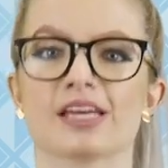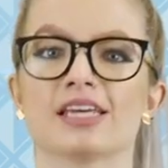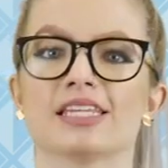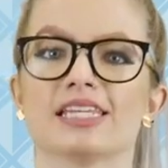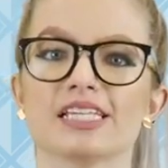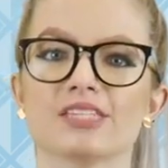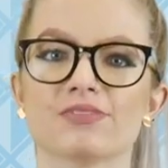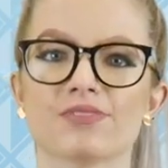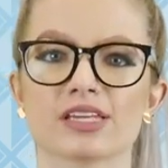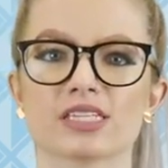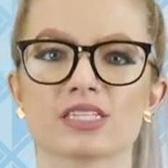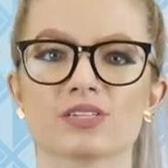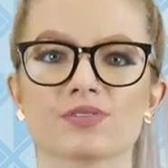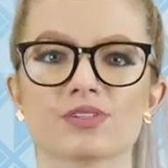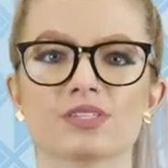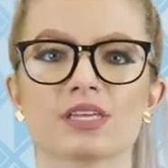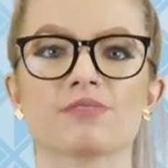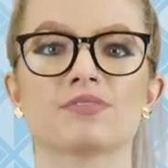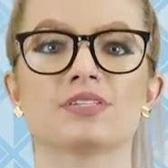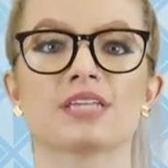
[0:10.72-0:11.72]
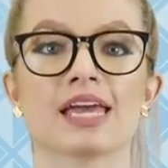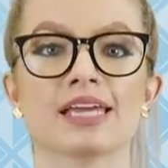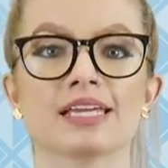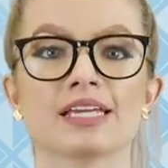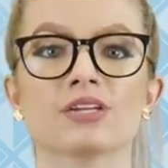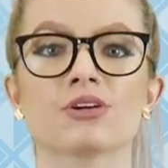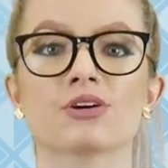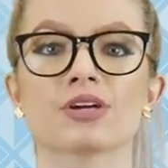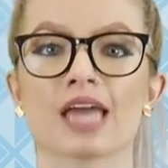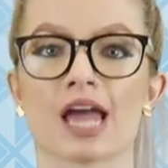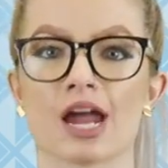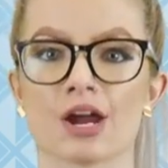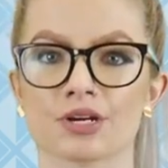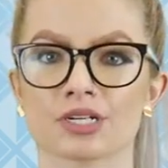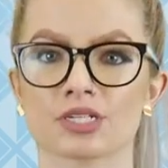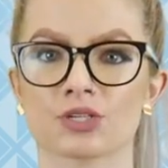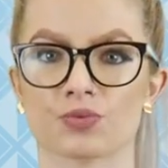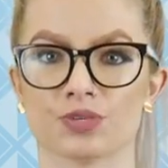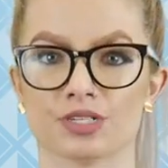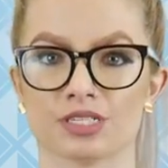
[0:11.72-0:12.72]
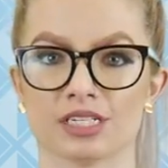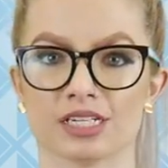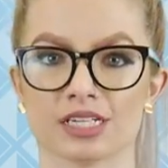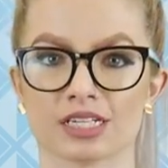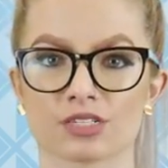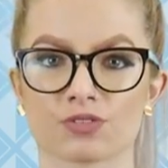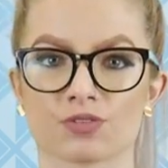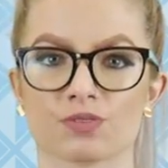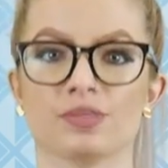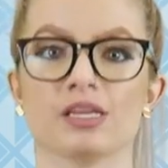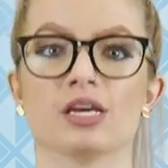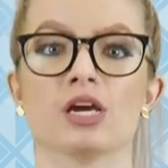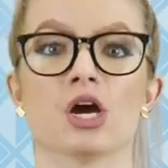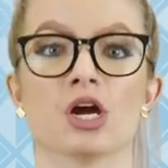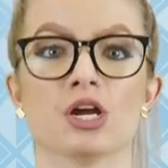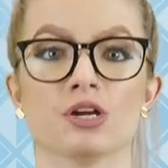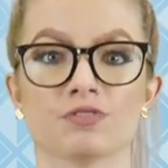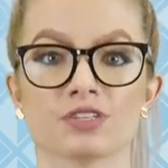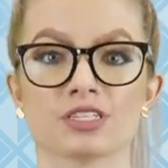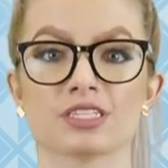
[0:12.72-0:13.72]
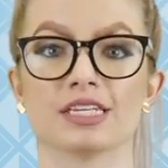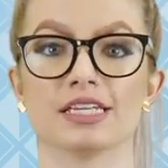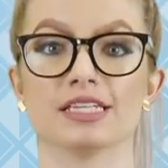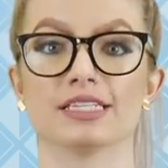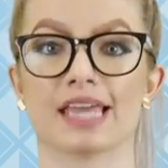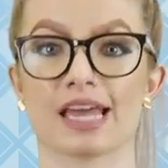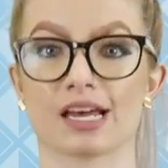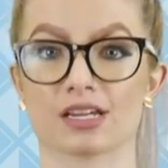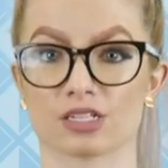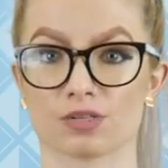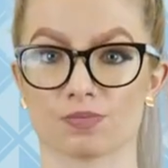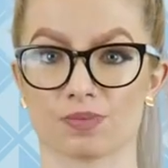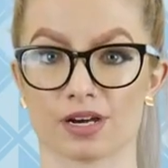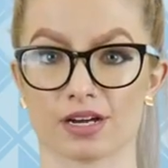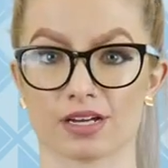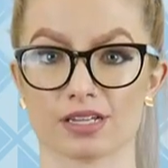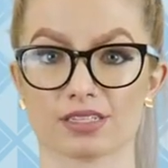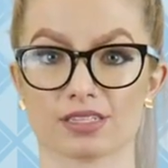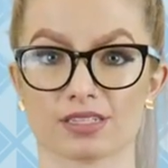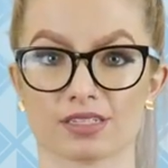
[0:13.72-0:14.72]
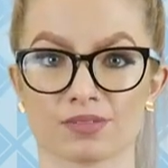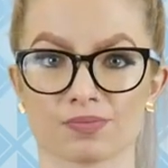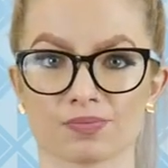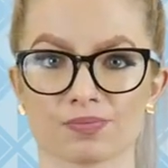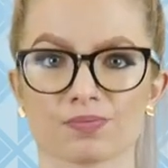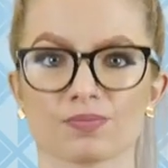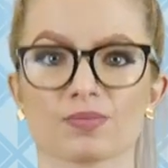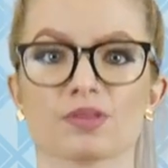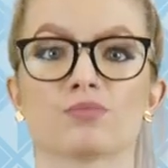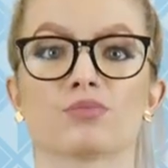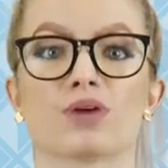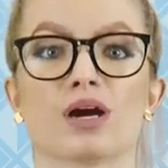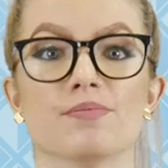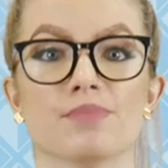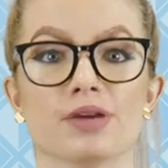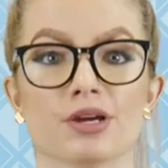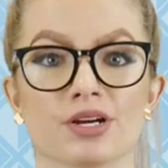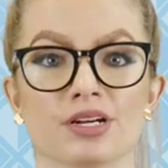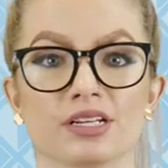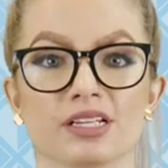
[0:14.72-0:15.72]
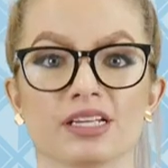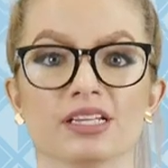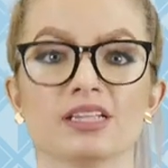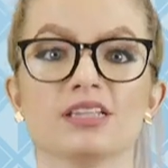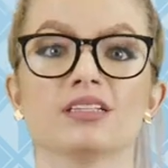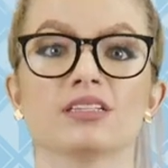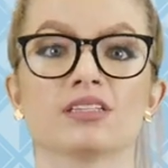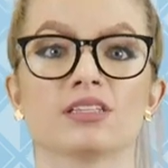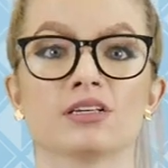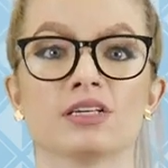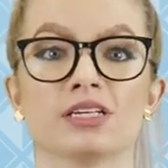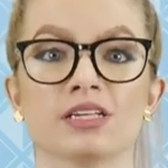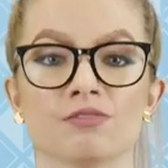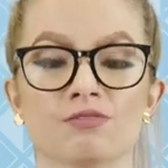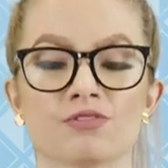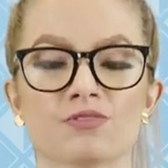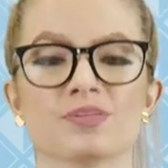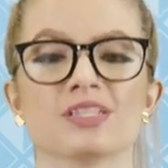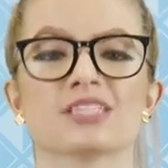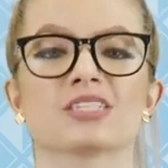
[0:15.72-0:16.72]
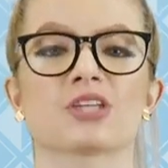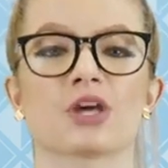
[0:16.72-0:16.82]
These festivals have taken on characteristics from their overseas counterparts, primarily the infamous